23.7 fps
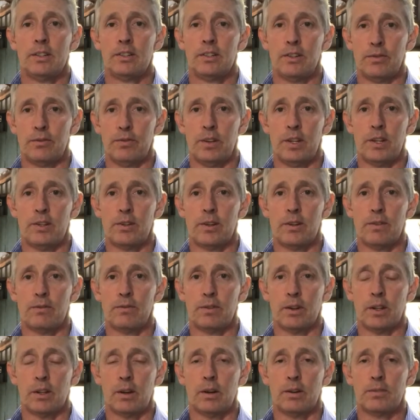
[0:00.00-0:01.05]
deficient
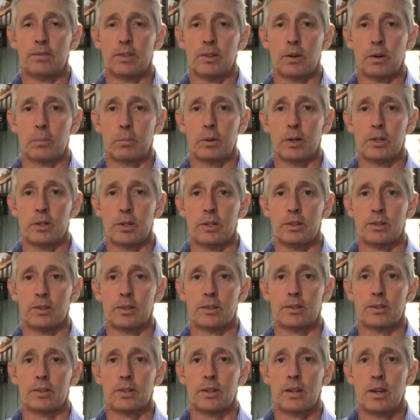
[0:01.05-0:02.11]
for livestock
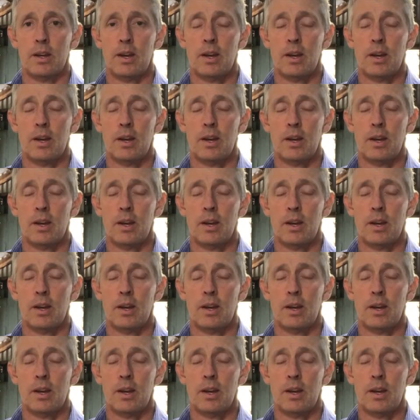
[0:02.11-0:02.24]
producers.